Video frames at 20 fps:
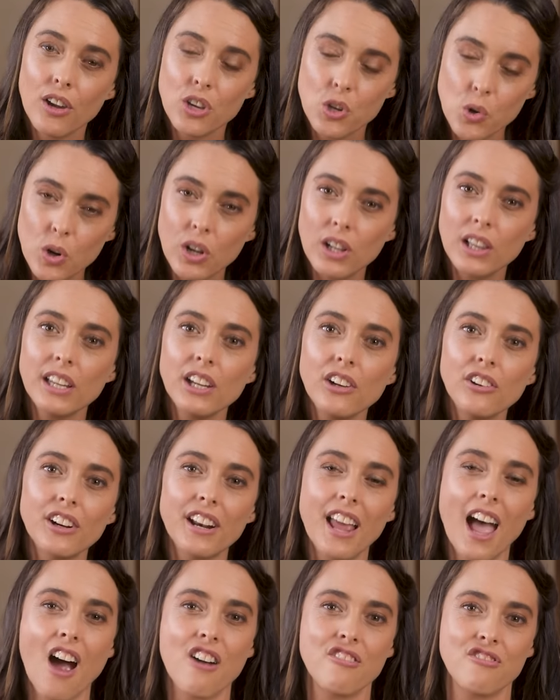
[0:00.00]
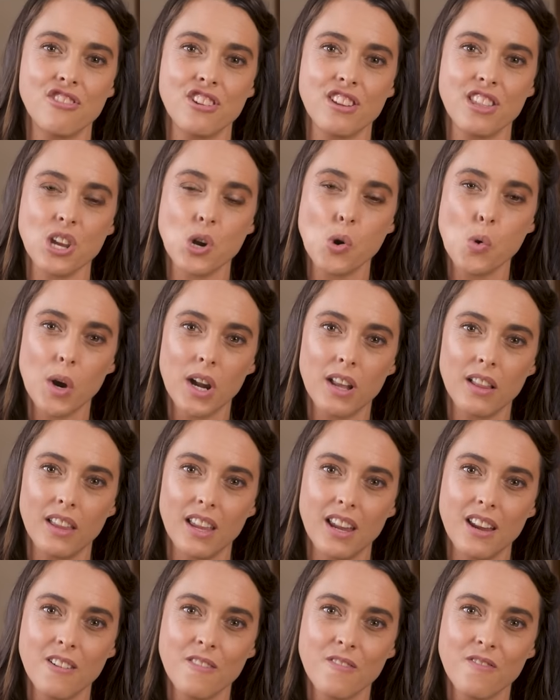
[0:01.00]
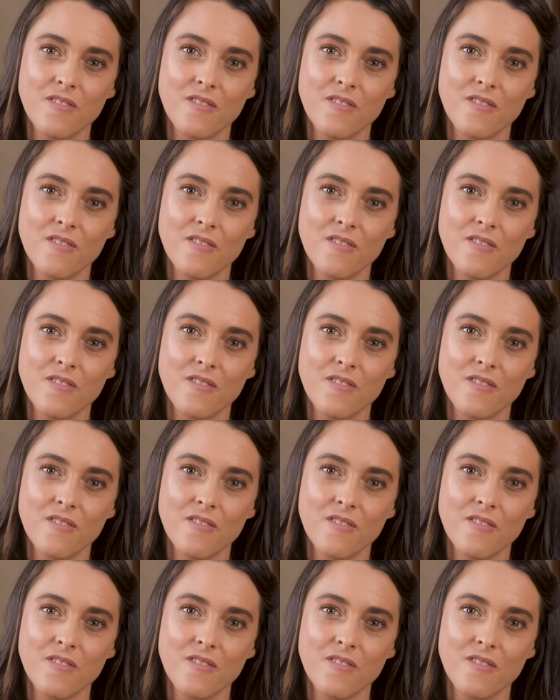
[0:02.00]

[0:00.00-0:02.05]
you'll clear it out really quickly.